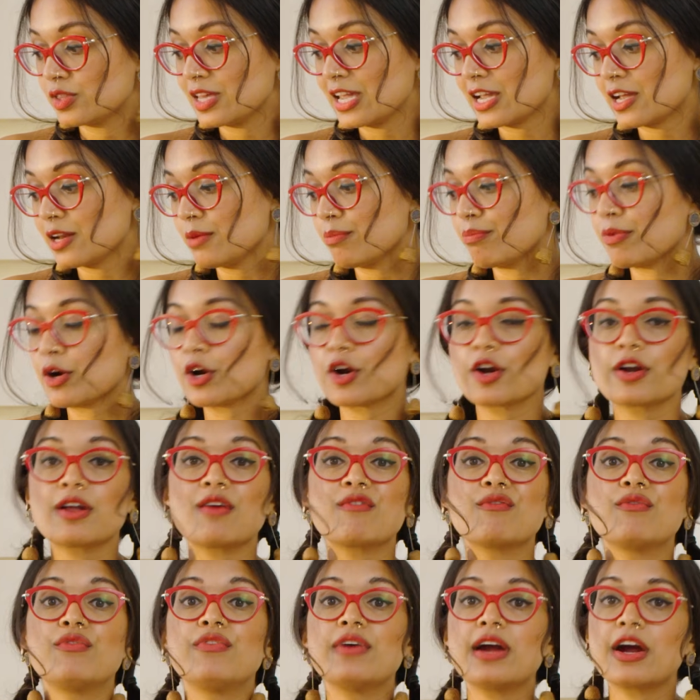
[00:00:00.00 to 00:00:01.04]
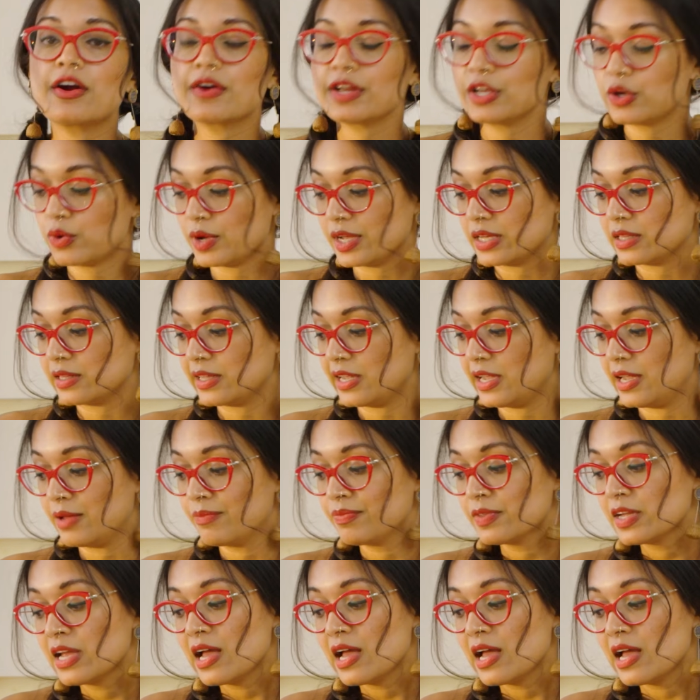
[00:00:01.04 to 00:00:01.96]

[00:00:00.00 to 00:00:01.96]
they can burn very quickly.